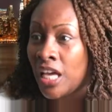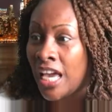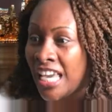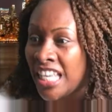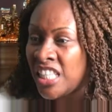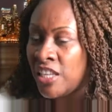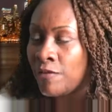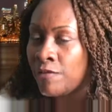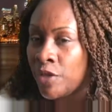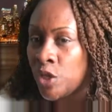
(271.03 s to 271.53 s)

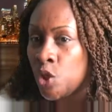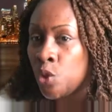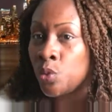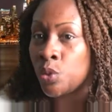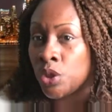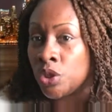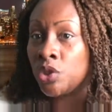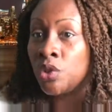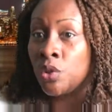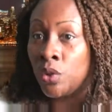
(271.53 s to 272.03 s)

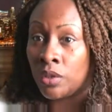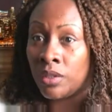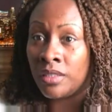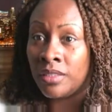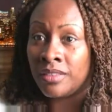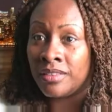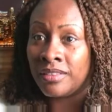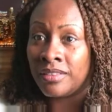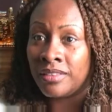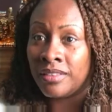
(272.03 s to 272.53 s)
individual nook
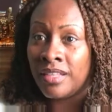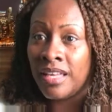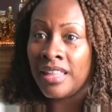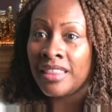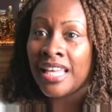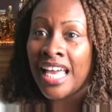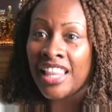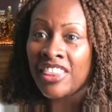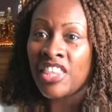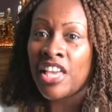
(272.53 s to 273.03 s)

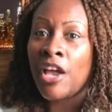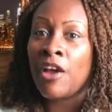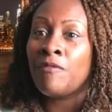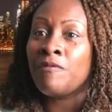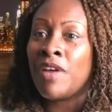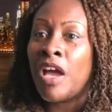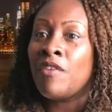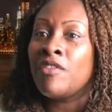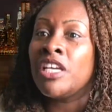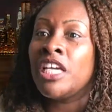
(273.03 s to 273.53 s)
that they're
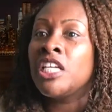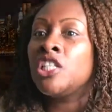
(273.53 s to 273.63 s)
very